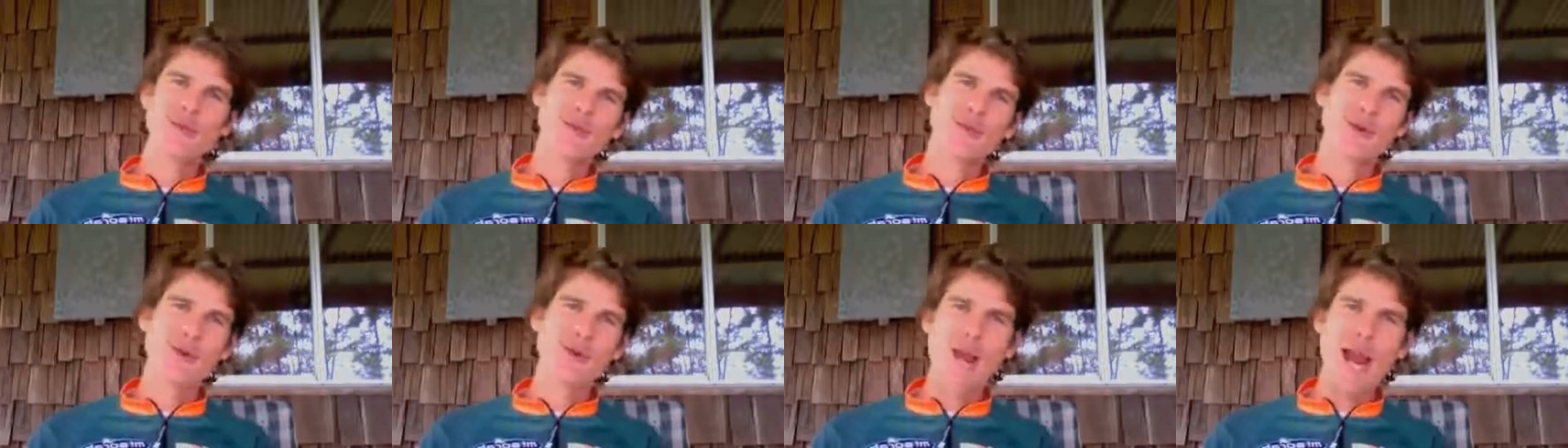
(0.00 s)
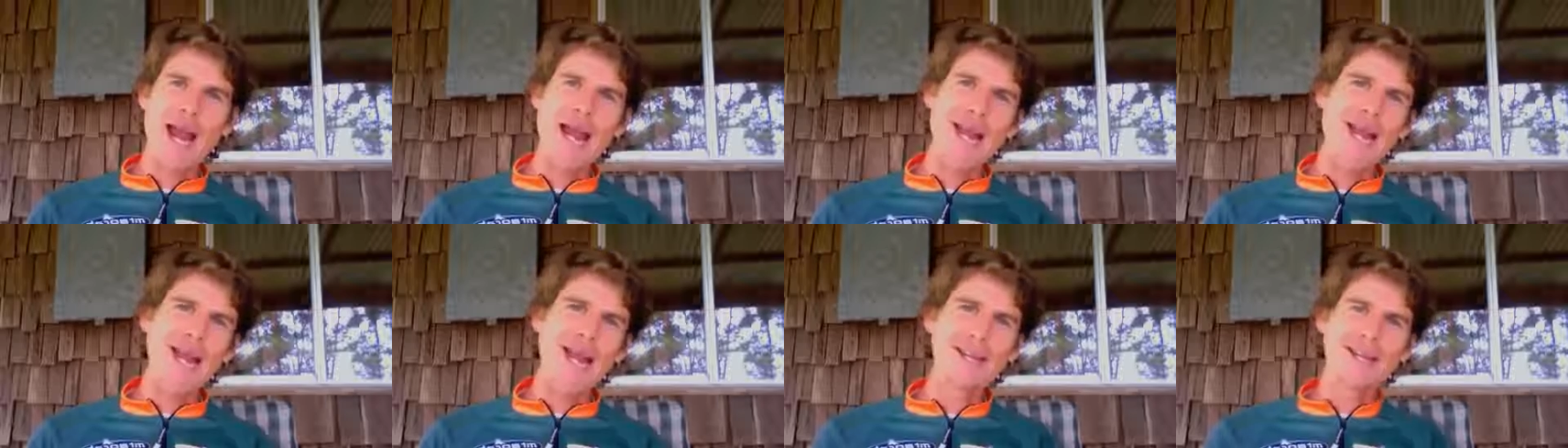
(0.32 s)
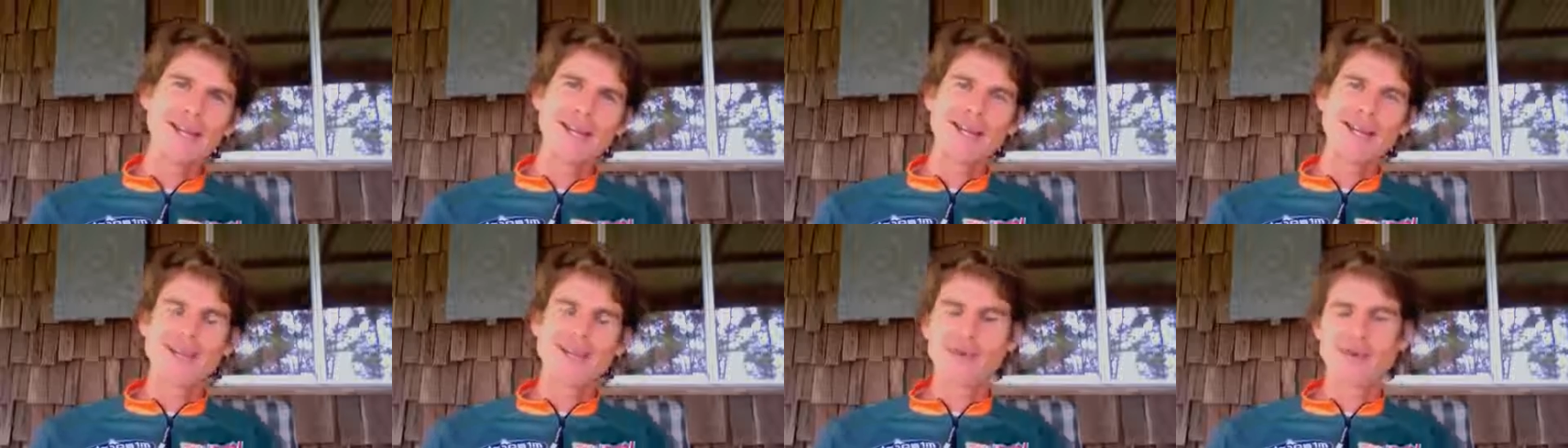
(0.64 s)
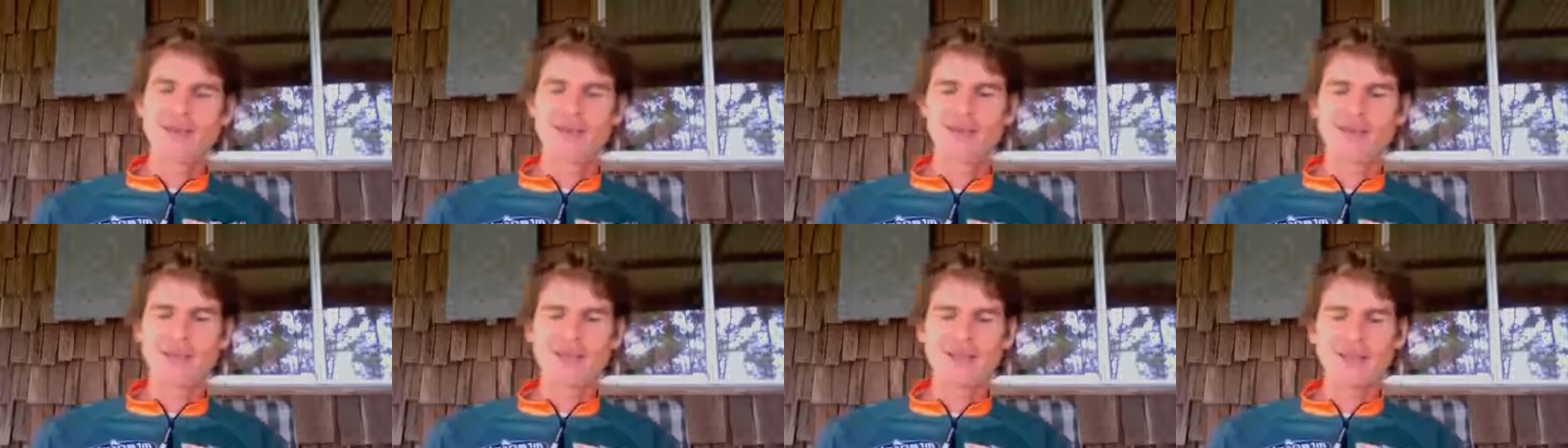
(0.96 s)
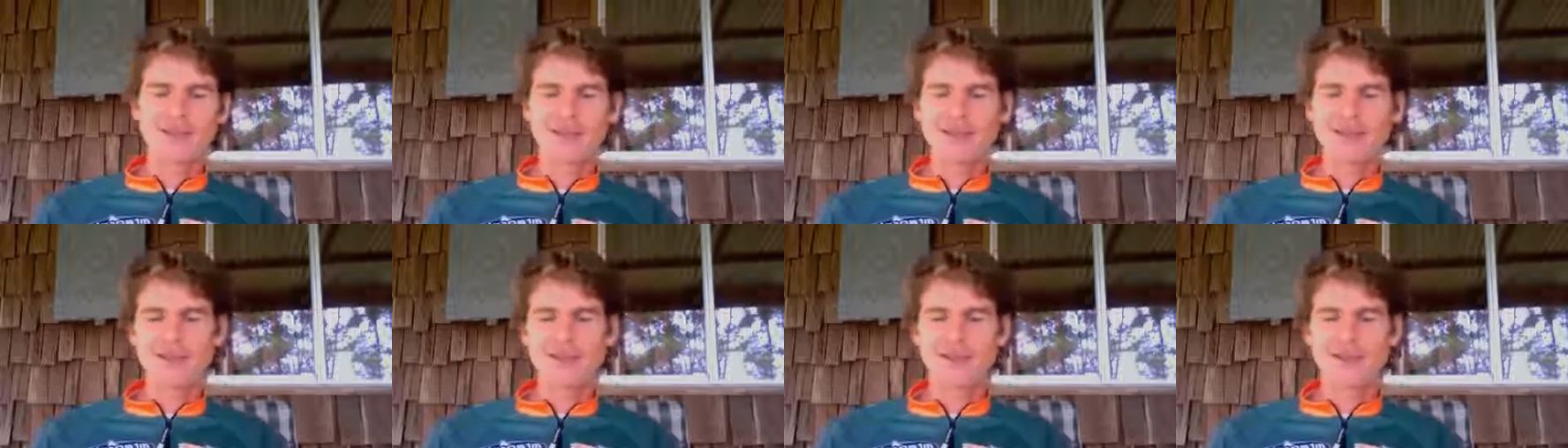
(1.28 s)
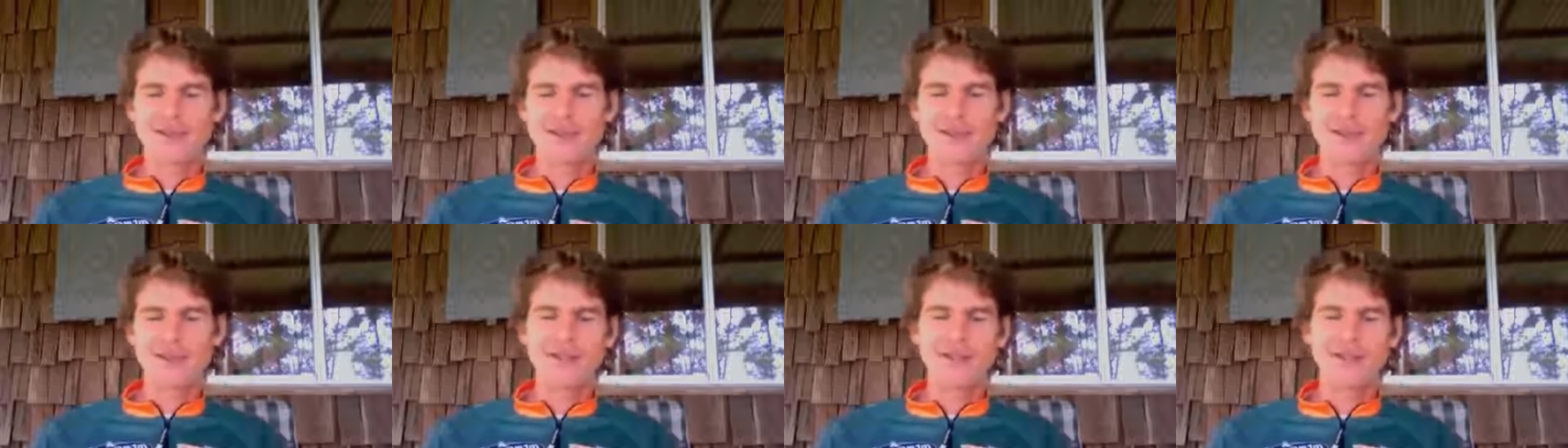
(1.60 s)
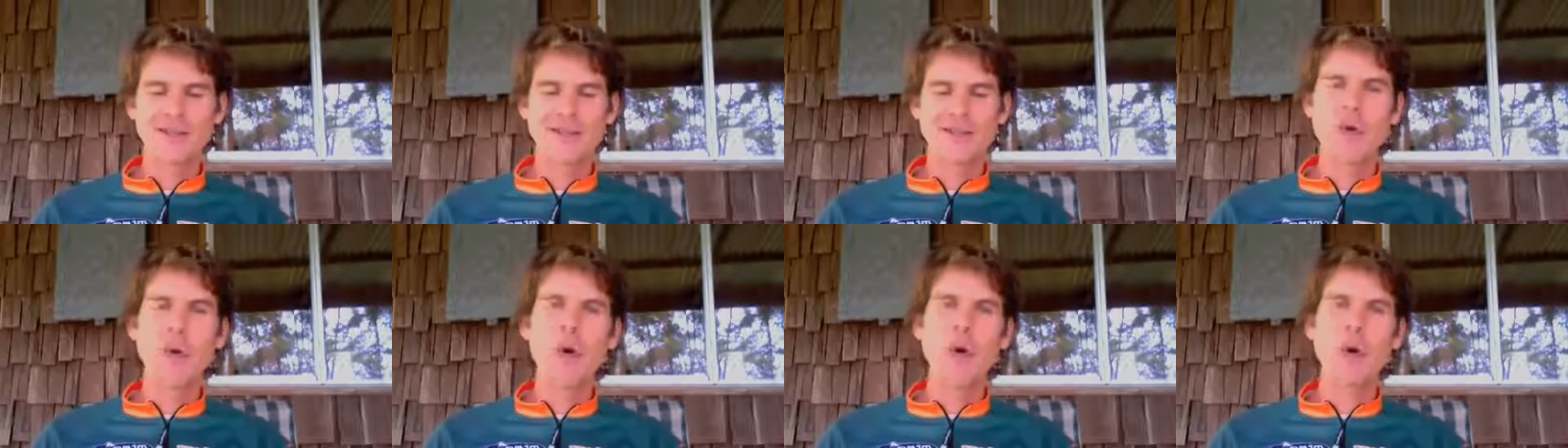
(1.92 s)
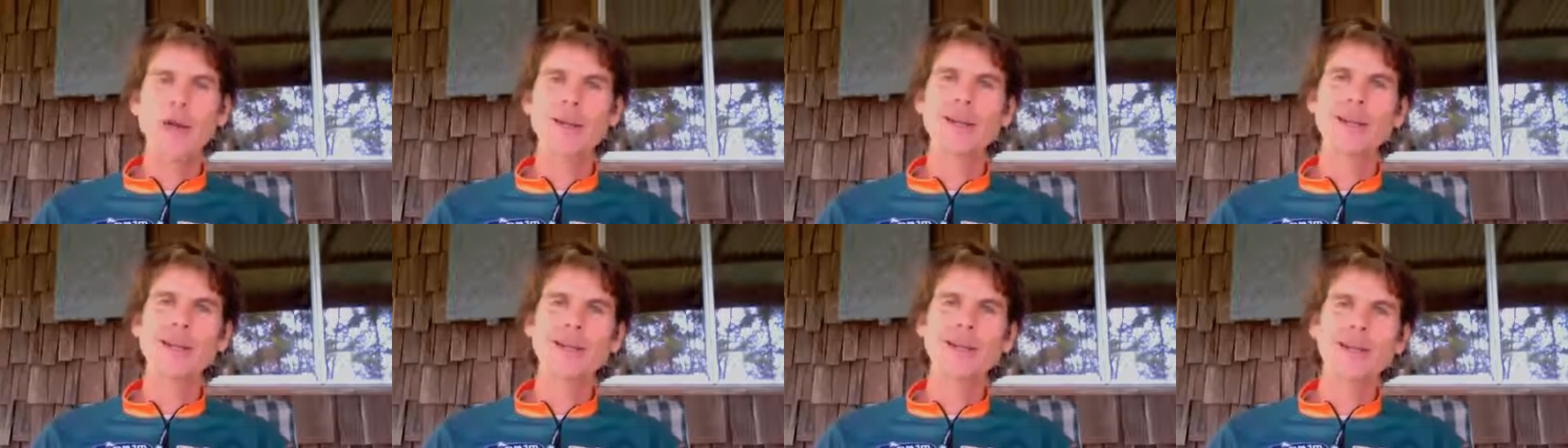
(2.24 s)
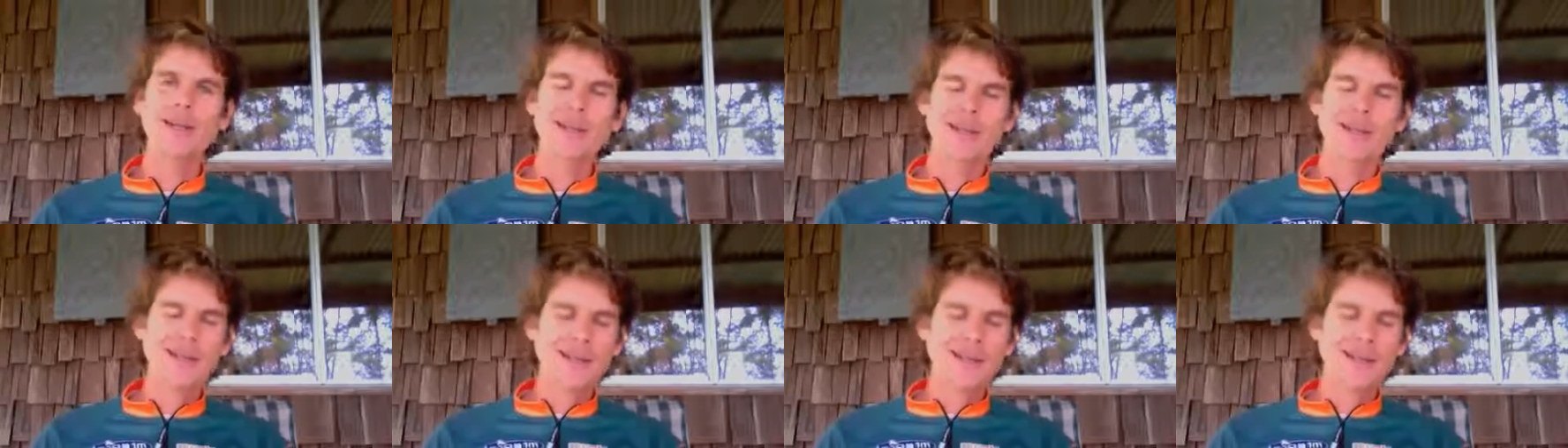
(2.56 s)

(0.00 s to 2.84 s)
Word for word: it's organic, you know, it's, it's uh, quality.